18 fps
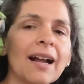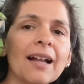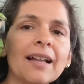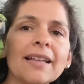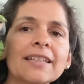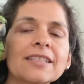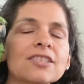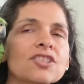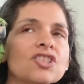
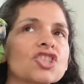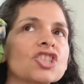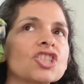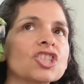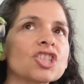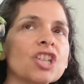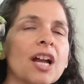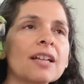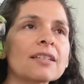it's
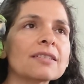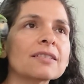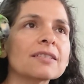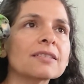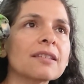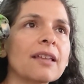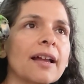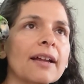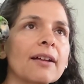
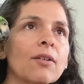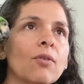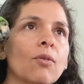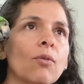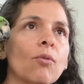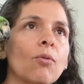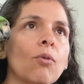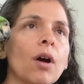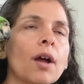just like
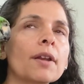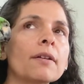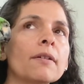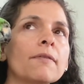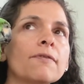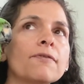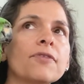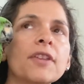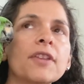one
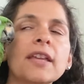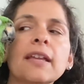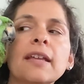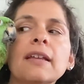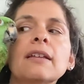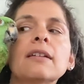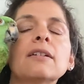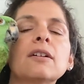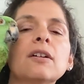of
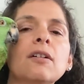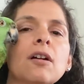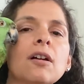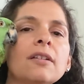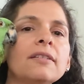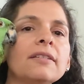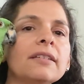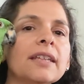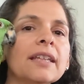the
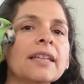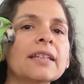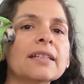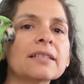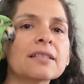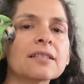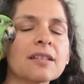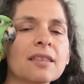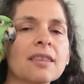neatest